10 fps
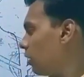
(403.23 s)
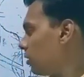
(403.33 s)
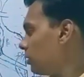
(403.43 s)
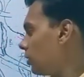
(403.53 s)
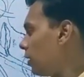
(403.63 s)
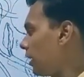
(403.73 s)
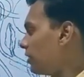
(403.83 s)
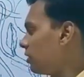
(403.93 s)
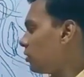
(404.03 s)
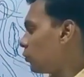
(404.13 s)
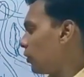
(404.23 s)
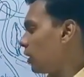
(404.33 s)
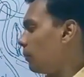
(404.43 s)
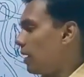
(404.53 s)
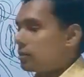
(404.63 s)
Another, that is the
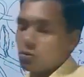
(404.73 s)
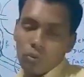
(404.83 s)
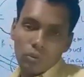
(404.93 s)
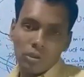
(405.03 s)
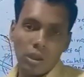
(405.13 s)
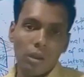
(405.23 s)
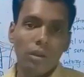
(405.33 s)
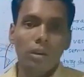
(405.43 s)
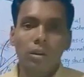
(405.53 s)
tunica vasculosa,